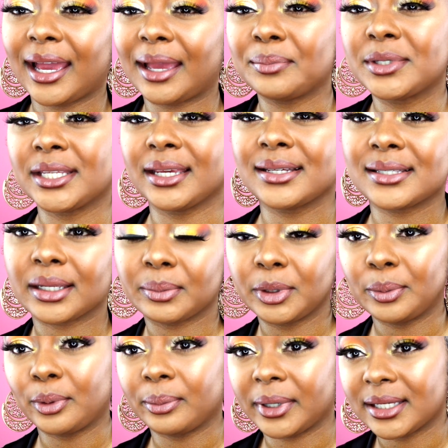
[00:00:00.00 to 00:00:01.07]
I'm saying some
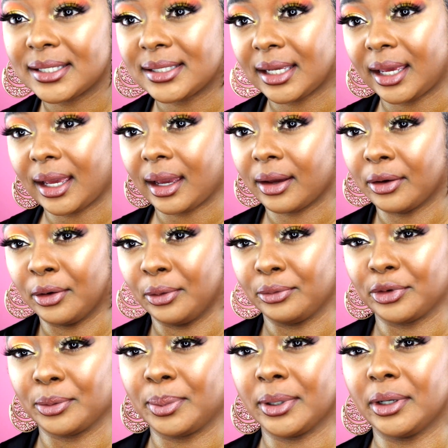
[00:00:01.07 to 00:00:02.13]
people may say I
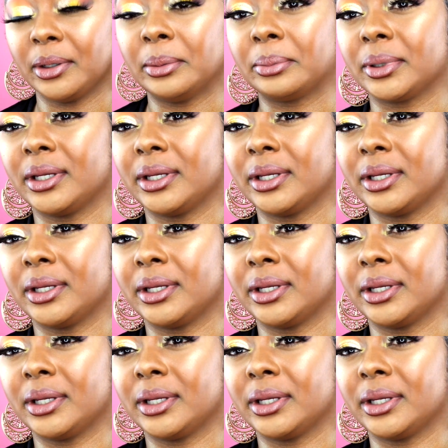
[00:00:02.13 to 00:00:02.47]
over pump,